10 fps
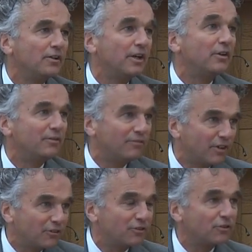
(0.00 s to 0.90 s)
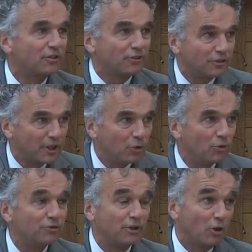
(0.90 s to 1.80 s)
their investors, their
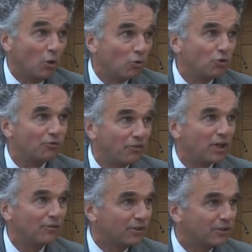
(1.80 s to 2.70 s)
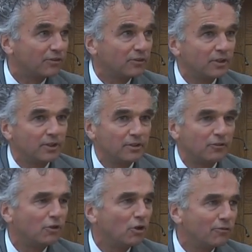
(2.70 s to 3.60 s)
shareholders, their owners think of it.
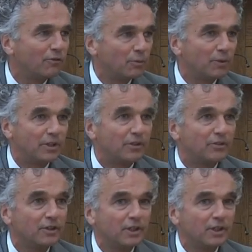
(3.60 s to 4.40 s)
That's so the only thing we that? did.